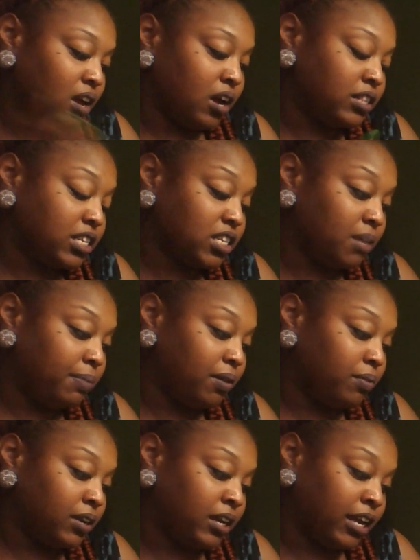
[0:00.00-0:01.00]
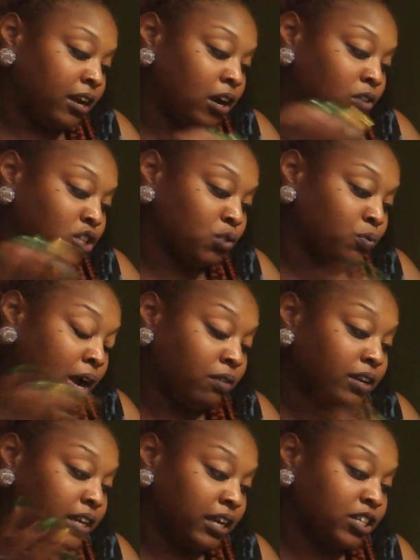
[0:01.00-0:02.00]
Uh, this could be with an uh,
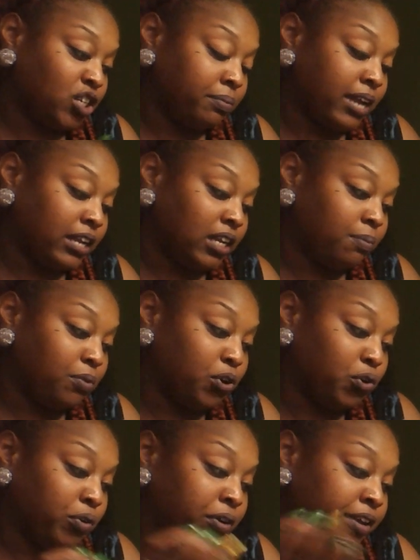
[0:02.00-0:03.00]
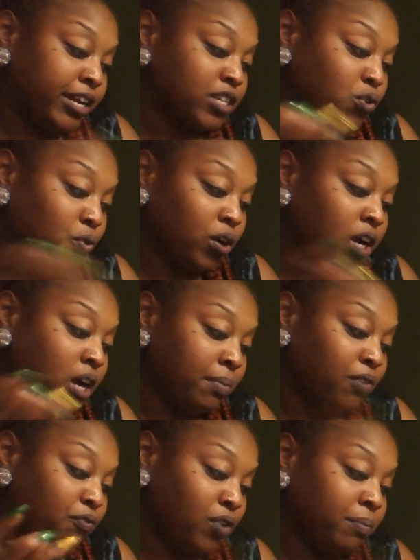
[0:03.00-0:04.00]
surrounding a Gemini Libra Aquarius or
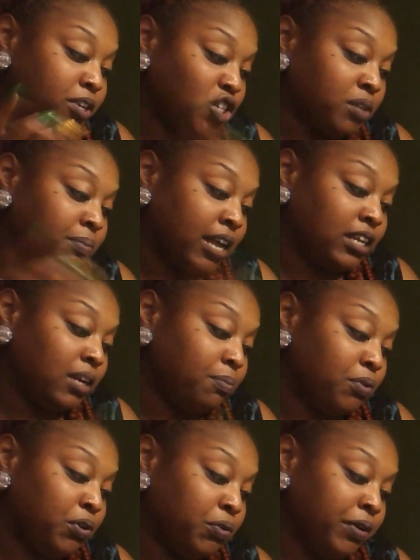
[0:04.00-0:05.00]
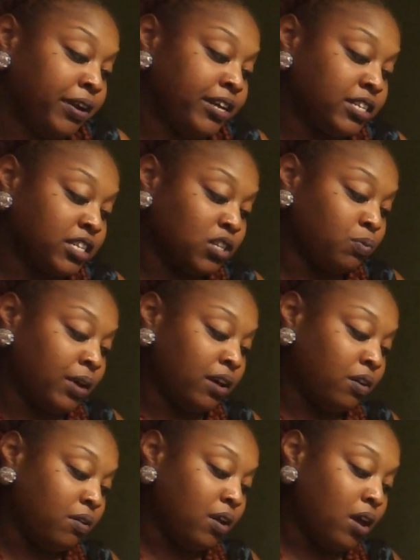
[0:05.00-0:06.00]
coming from a Gemini Libra Aquarius as
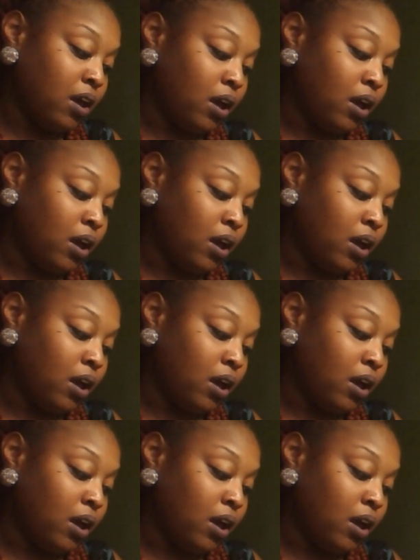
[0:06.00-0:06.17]
well.